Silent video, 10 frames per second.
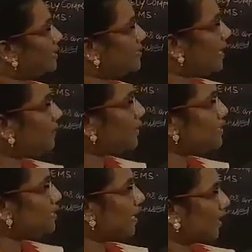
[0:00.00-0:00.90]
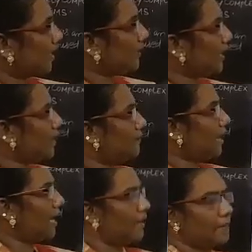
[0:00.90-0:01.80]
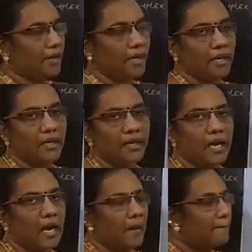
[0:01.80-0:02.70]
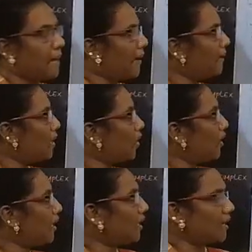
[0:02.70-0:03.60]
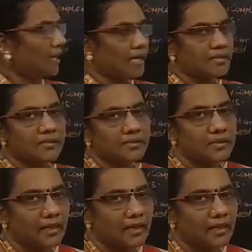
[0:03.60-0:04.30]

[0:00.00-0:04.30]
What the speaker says: established a kingdom and made Babylonian its